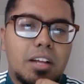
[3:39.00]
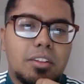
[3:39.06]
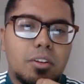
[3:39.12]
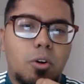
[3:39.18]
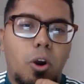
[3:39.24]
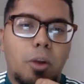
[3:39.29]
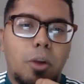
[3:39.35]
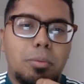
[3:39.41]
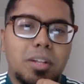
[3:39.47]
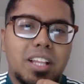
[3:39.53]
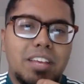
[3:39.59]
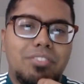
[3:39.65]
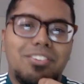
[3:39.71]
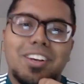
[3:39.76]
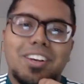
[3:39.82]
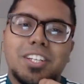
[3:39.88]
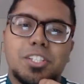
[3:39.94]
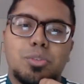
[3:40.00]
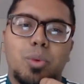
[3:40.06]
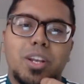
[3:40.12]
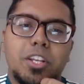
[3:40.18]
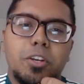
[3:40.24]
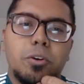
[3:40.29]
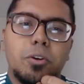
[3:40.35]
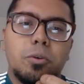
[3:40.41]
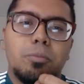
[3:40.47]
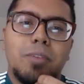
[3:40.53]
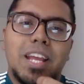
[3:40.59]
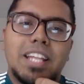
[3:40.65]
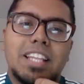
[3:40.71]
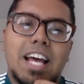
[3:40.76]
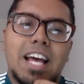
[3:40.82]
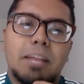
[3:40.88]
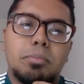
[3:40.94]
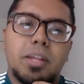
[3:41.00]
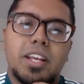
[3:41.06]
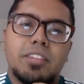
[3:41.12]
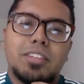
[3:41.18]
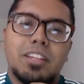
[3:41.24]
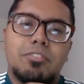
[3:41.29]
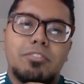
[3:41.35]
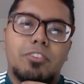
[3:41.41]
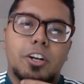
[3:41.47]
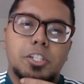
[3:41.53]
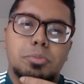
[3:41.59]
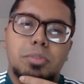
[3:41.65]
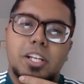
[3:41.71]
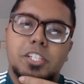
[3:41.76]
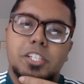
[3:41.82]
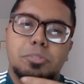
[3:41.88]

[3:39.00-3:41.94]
core belief is when you made that play in the first place.